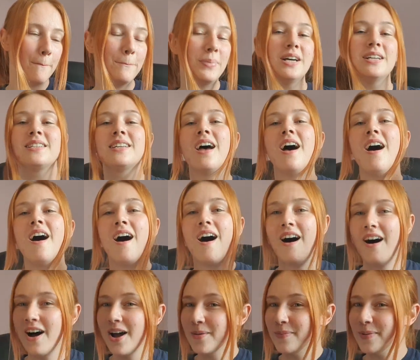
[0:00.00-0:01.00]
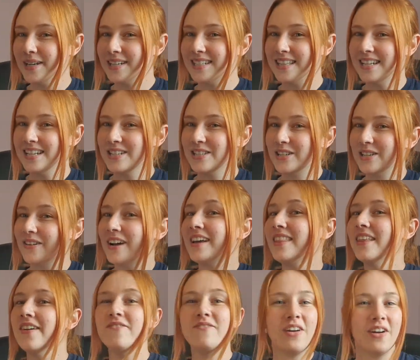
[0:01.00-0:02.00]
But I picked these two
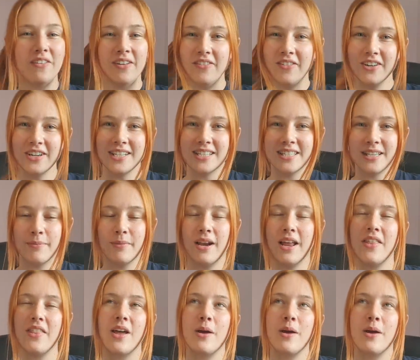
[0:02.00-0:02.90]
and they're very, very similar.